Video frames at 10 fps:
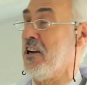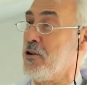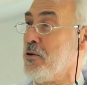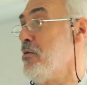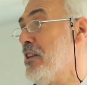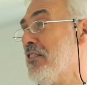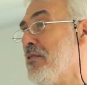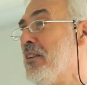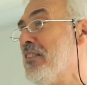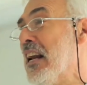Obviously,
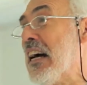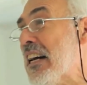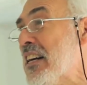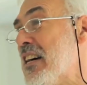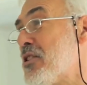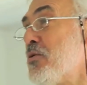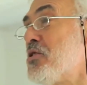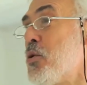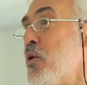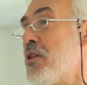the quality is a
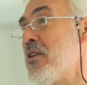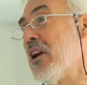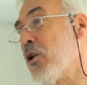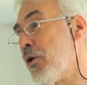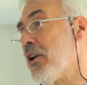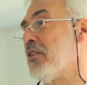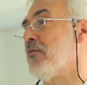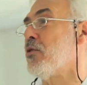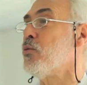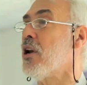result of the correct
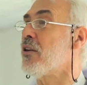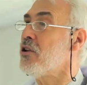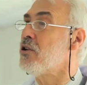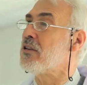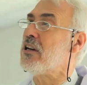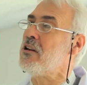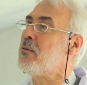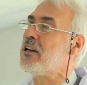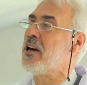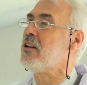formula, the amount
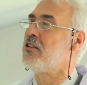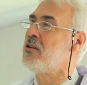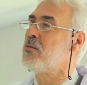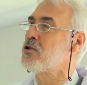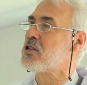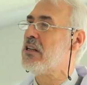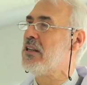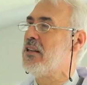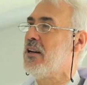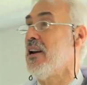of additives, the
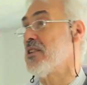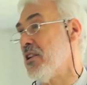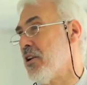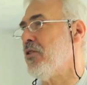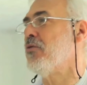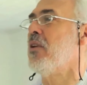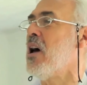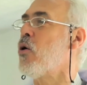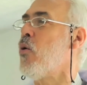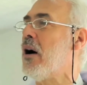choice of the water,
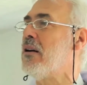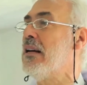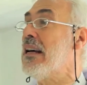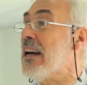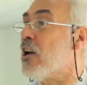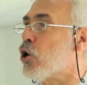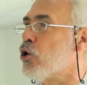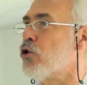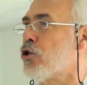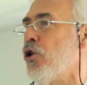monitoring of the
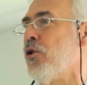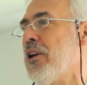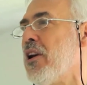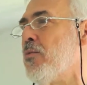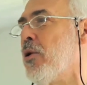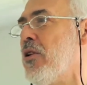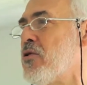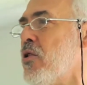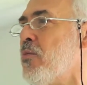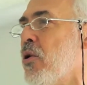production process.
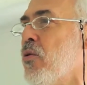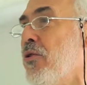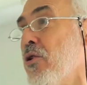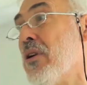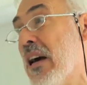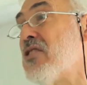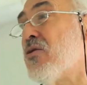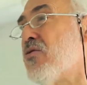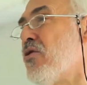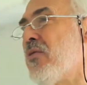These are the
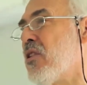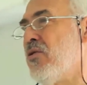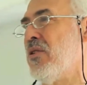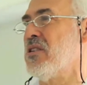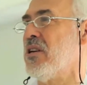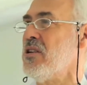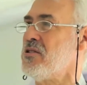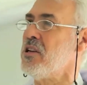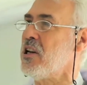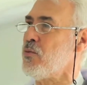factors that set our
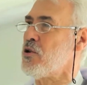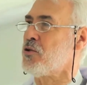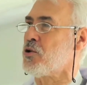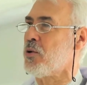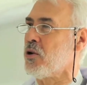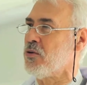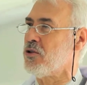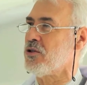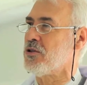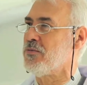products apart from the
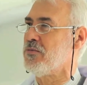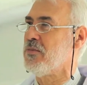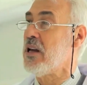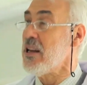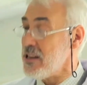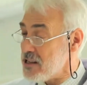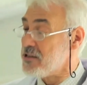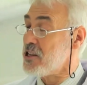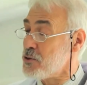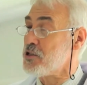rest, and that's our
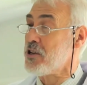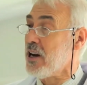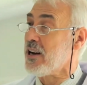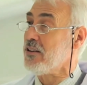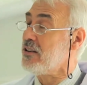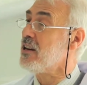guarantee.